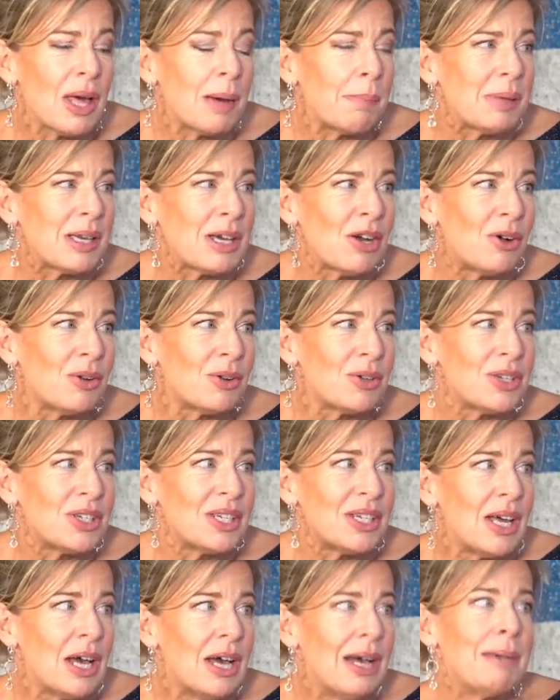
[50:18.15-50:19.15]
that
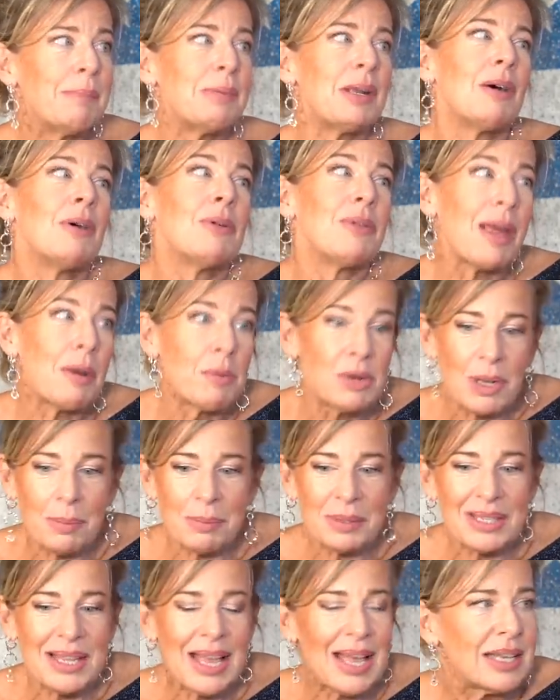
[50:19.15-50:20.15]
because but oh, that would
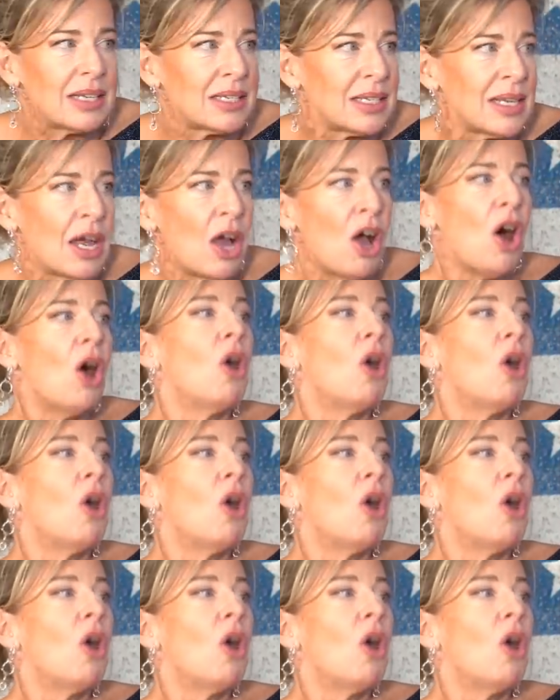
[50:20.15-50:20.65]
upset.